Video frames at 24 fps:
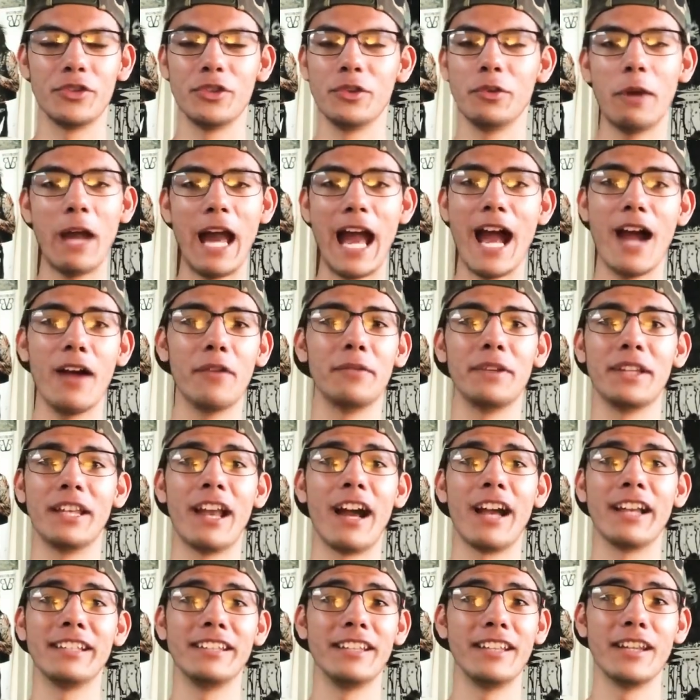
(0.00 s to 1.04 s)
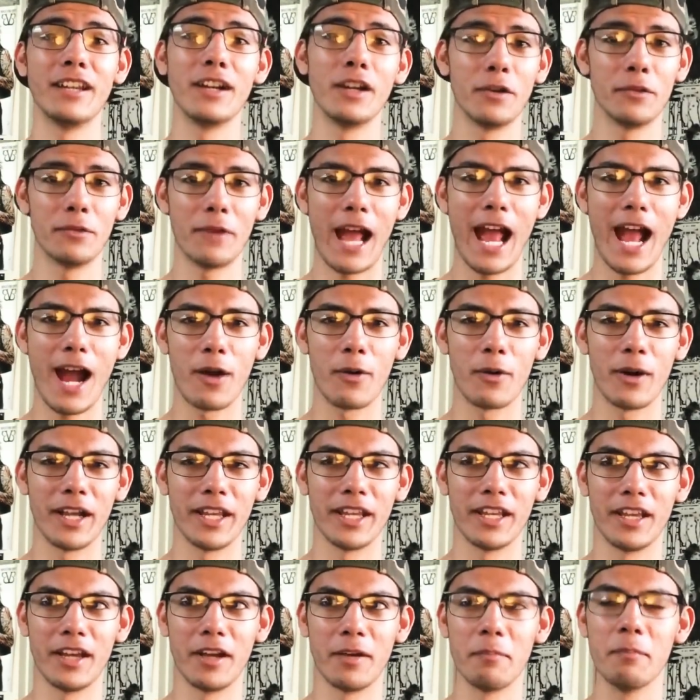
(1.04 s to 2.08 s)
you have an idea of how I
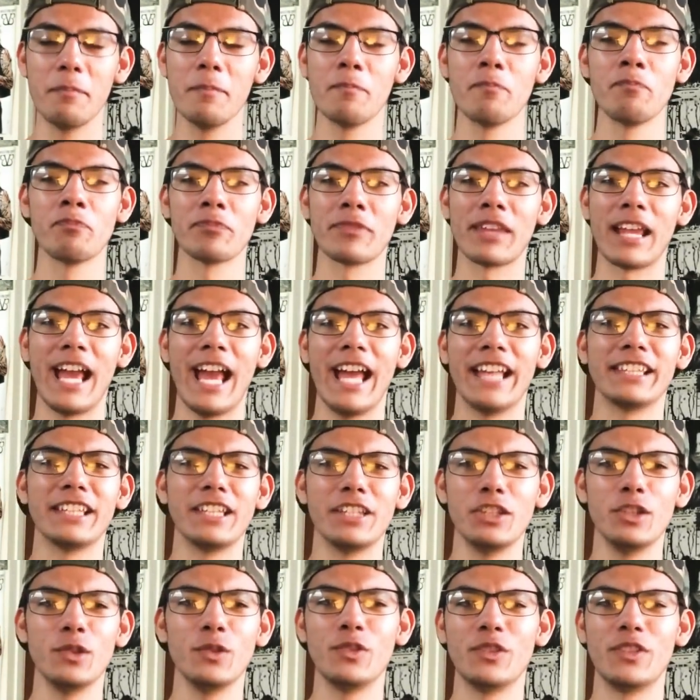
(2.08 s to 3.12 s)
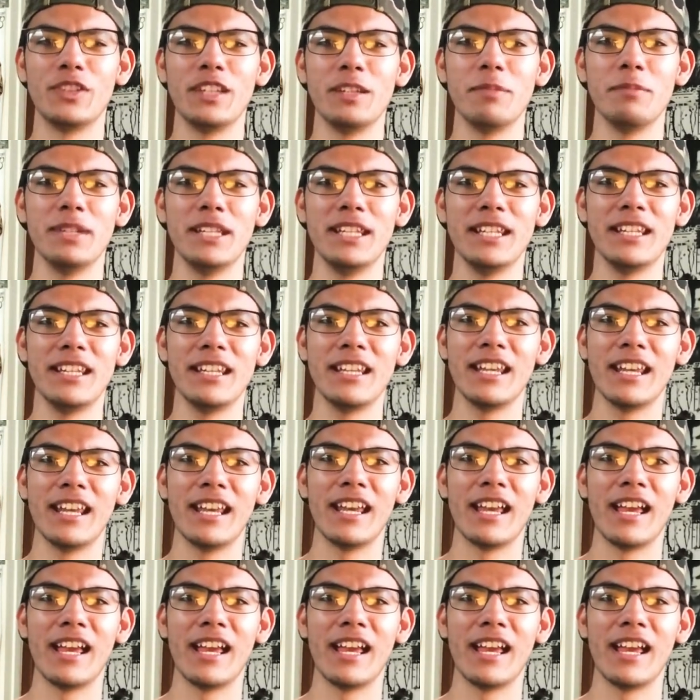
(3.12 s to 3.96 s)
am, and then you see me,